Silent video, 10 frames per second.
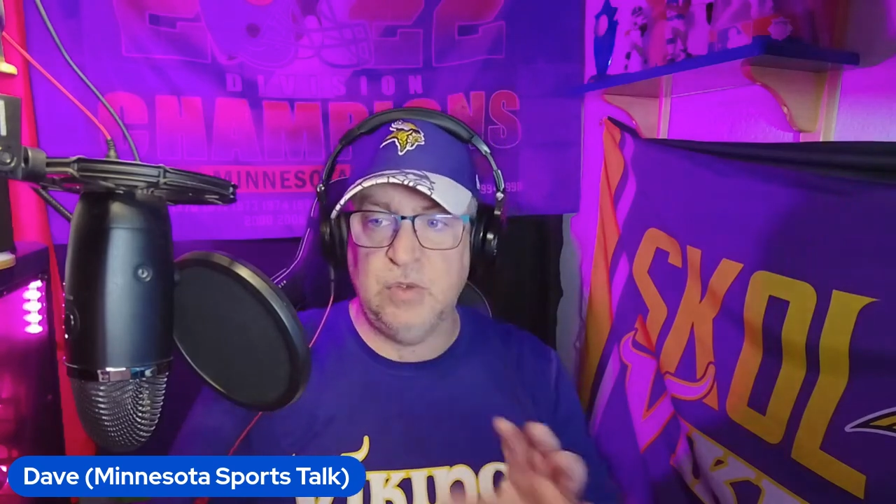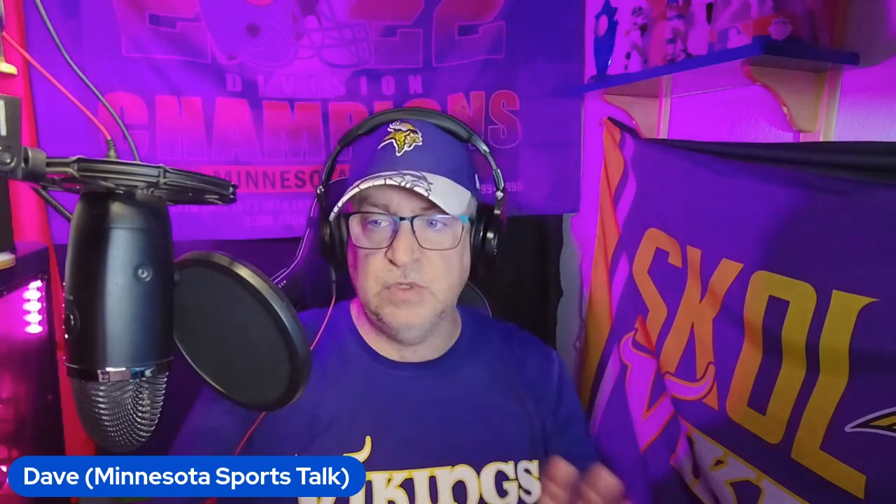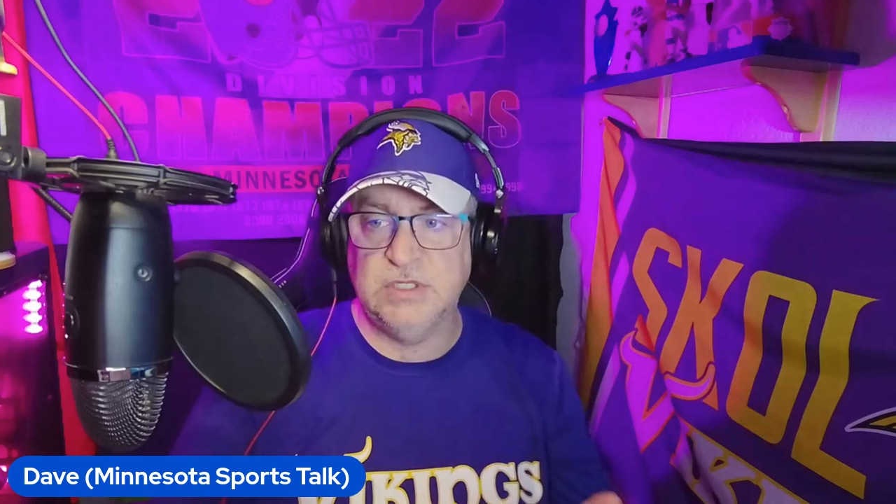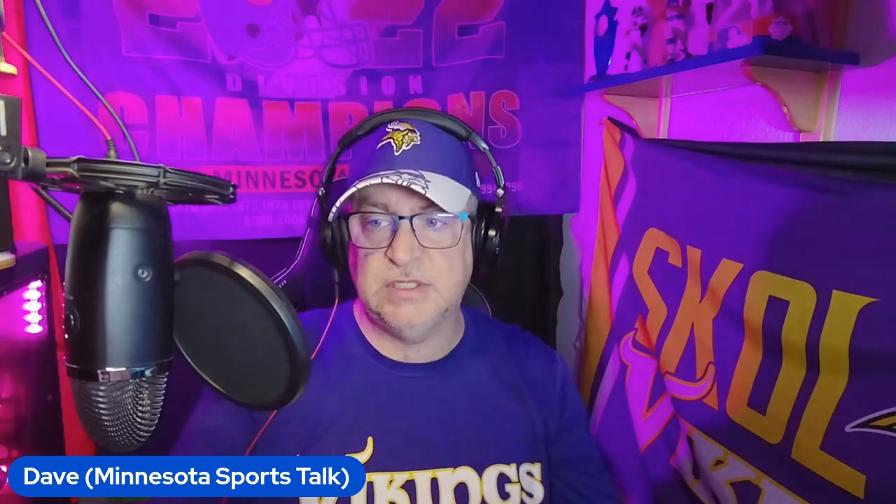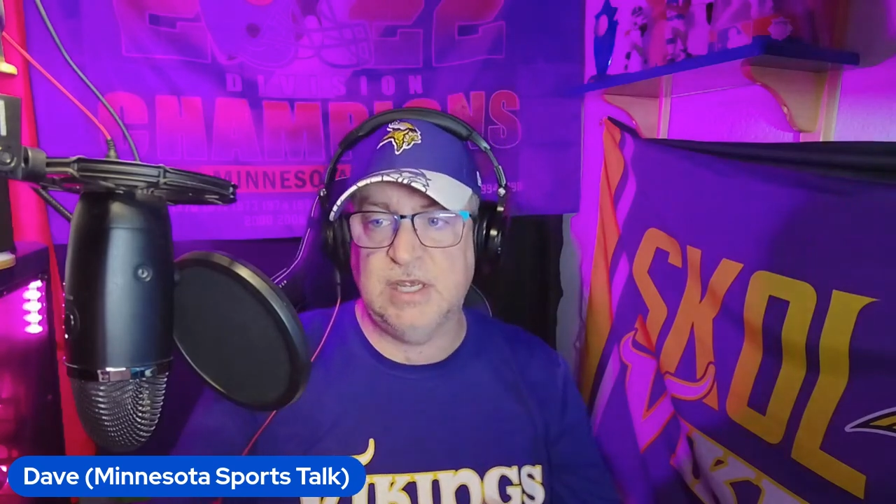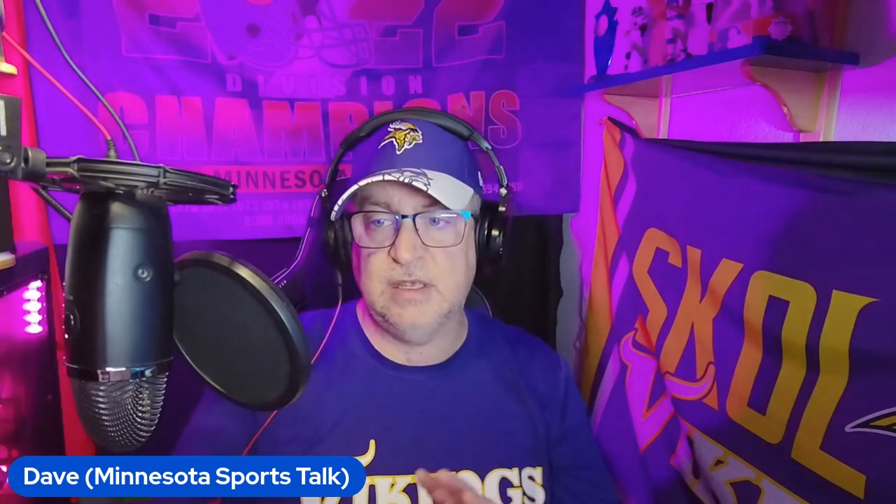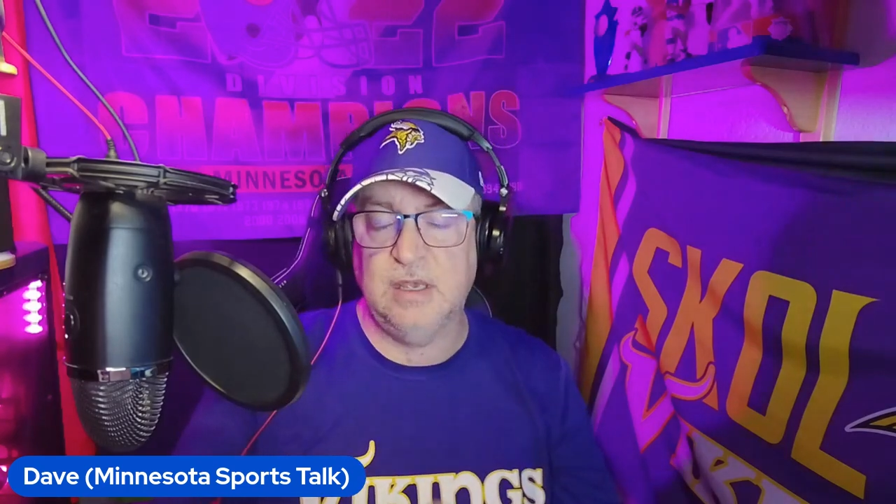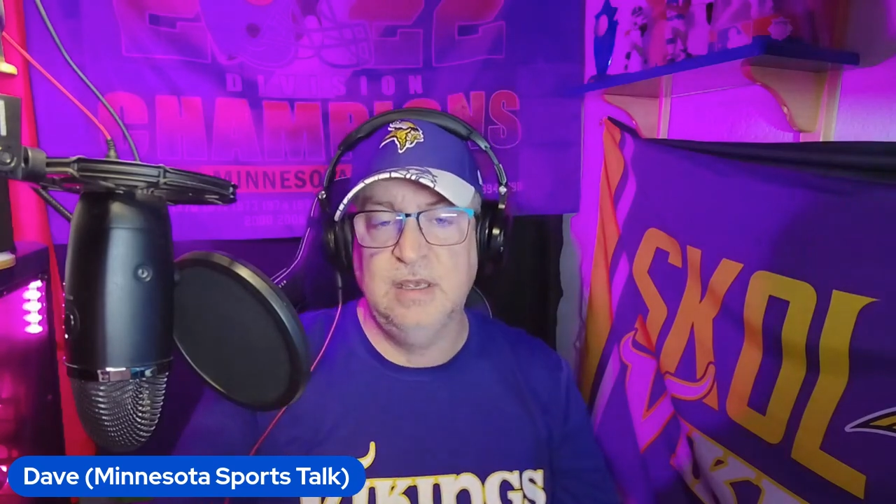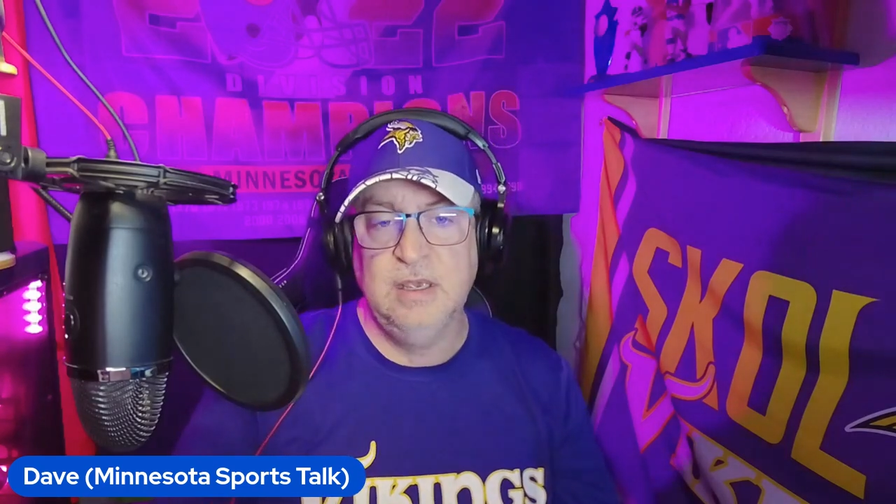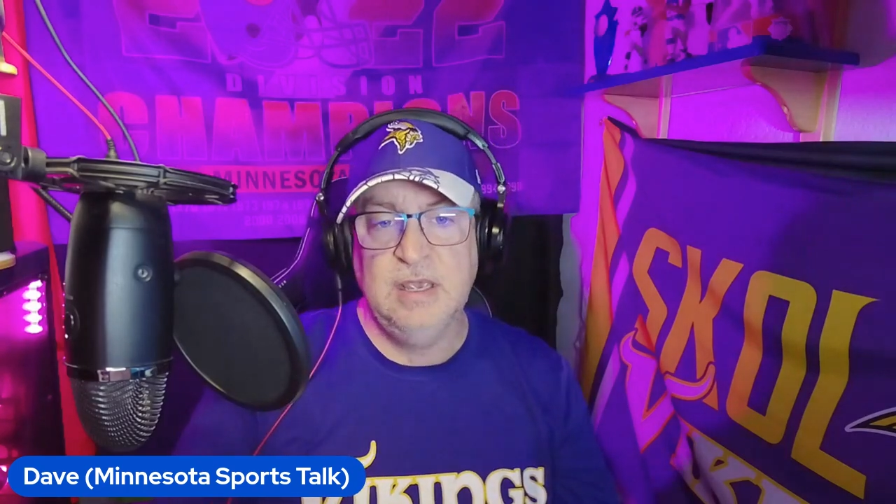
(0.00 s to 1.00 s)
He wouldn't
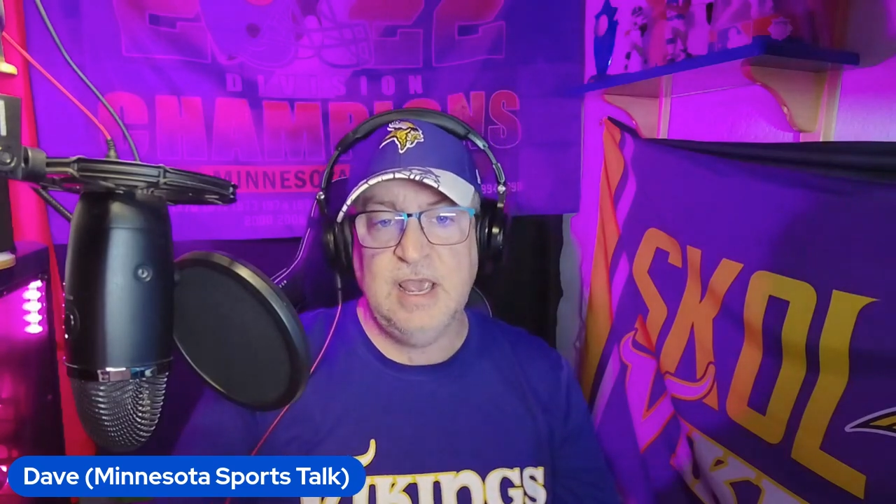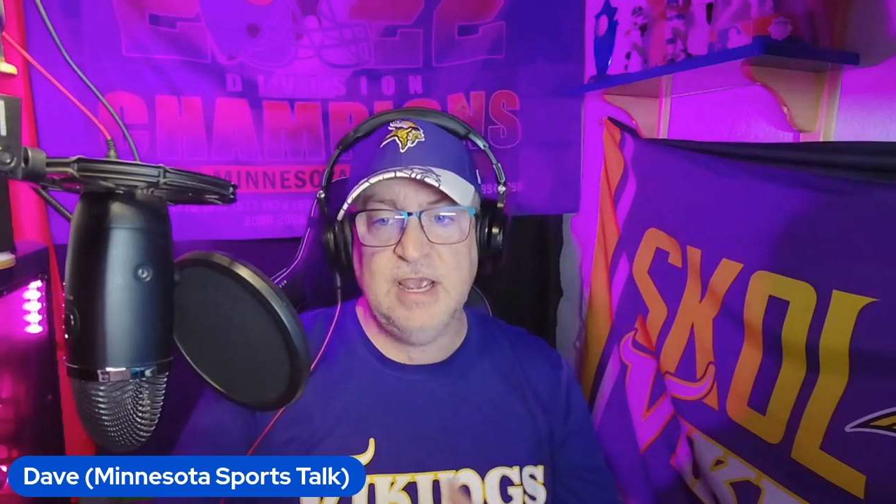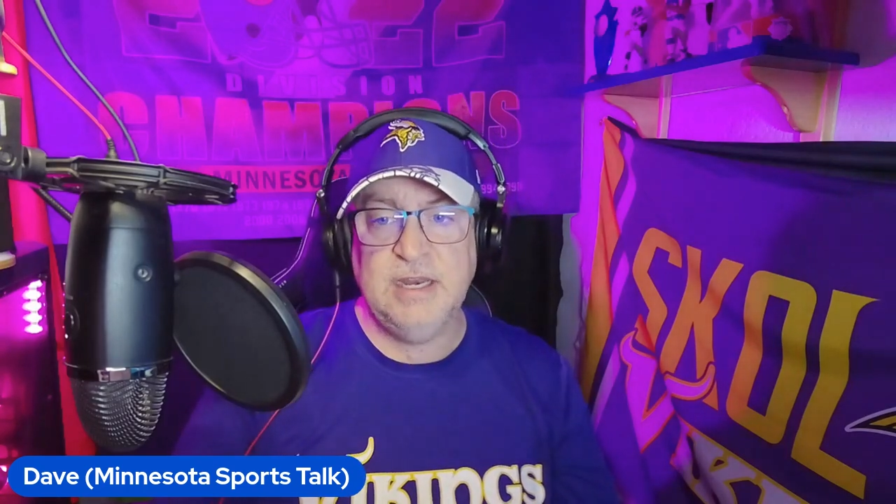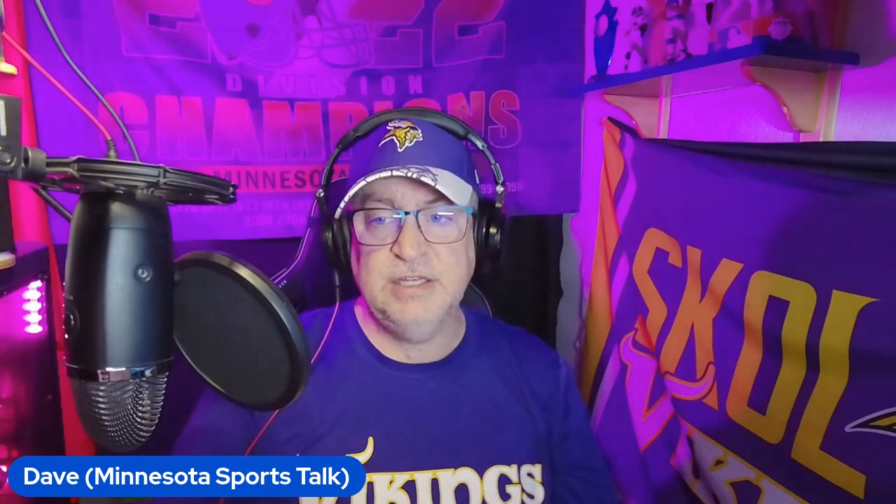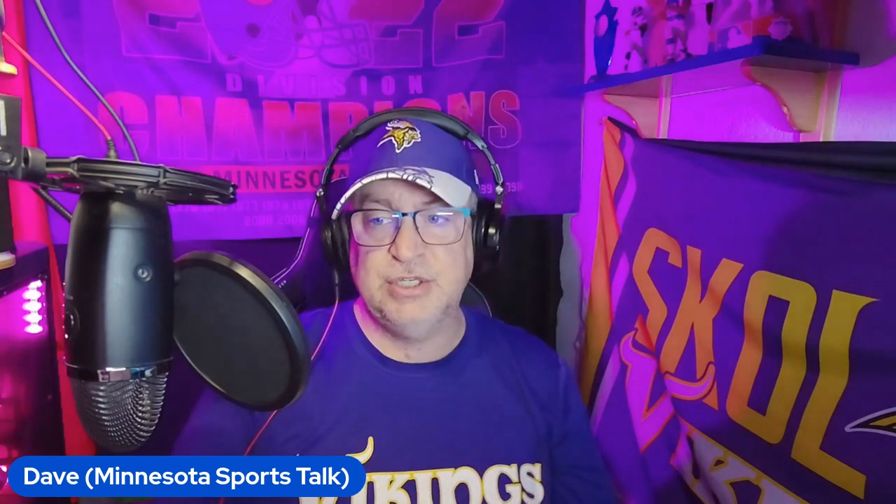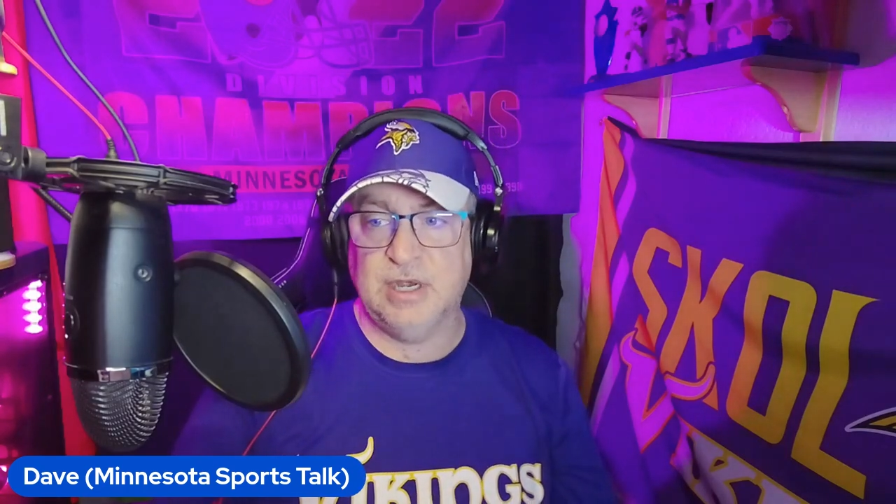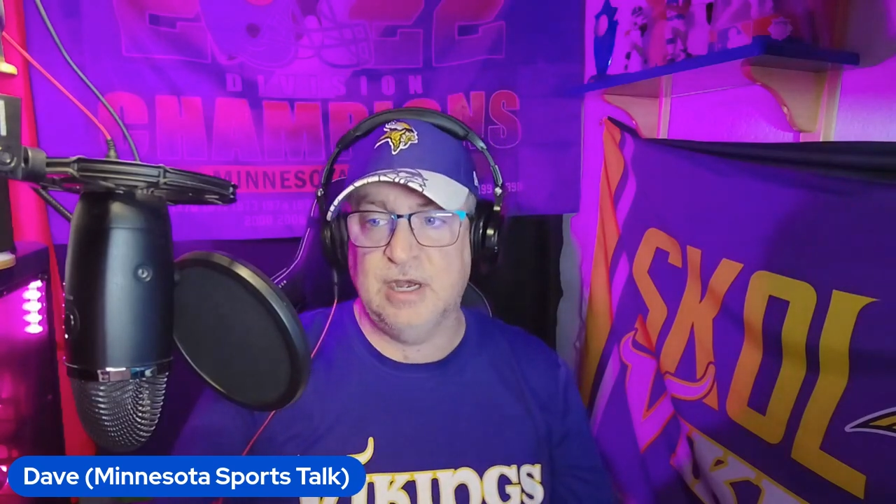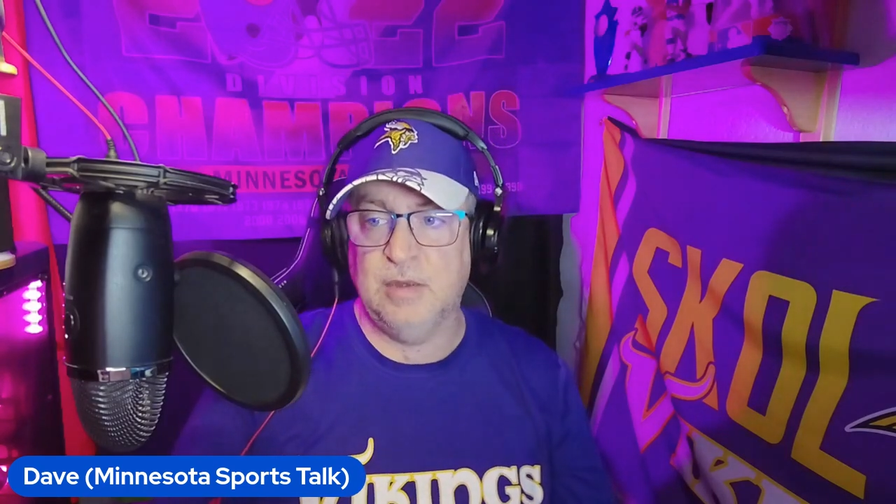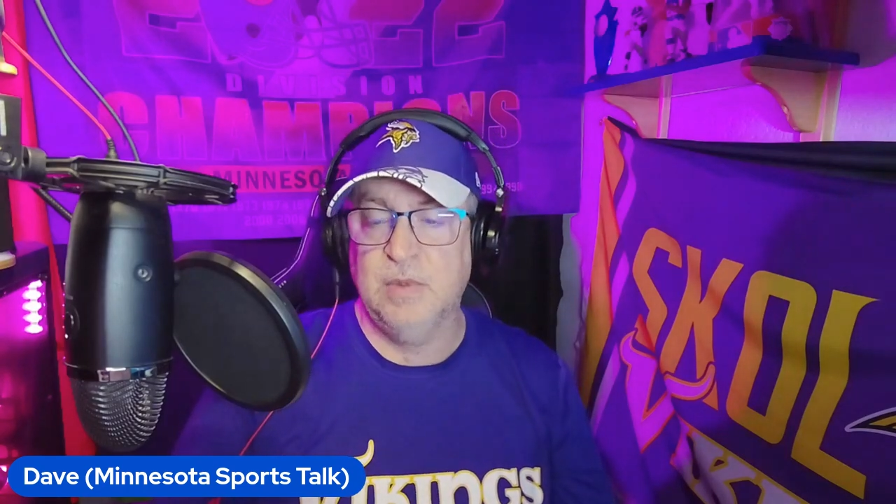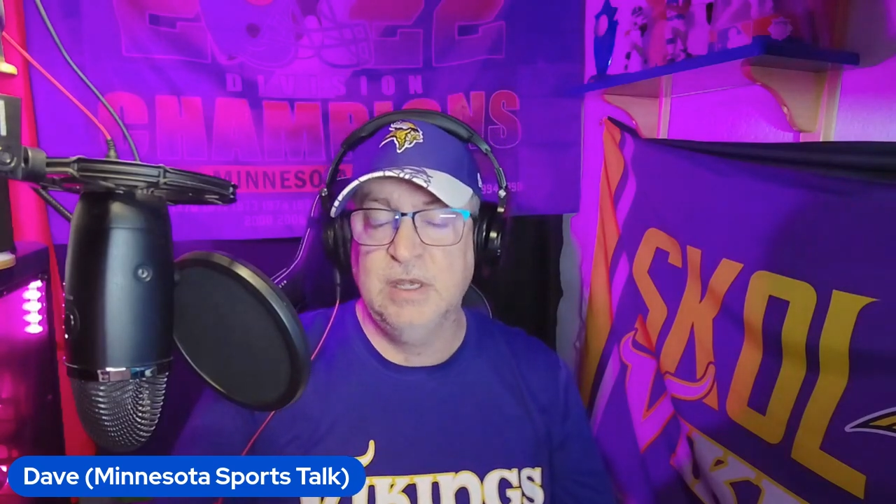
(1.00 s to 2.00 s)
take any
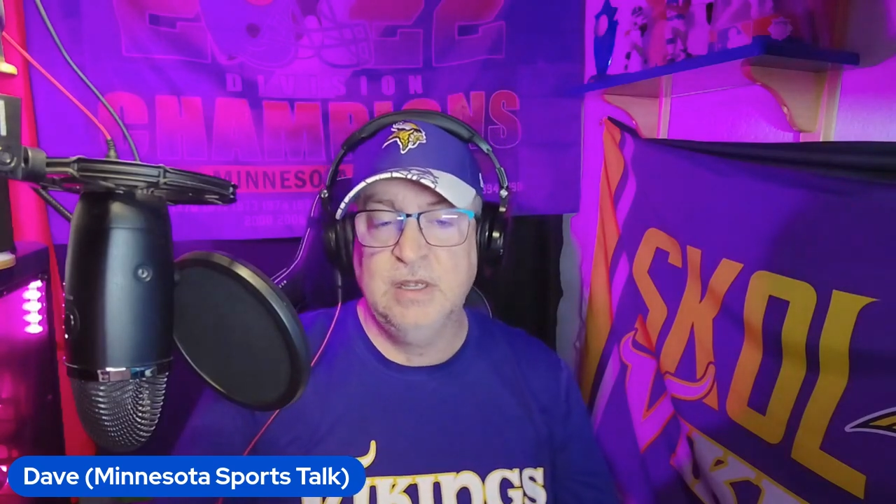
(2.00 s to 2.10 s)
job.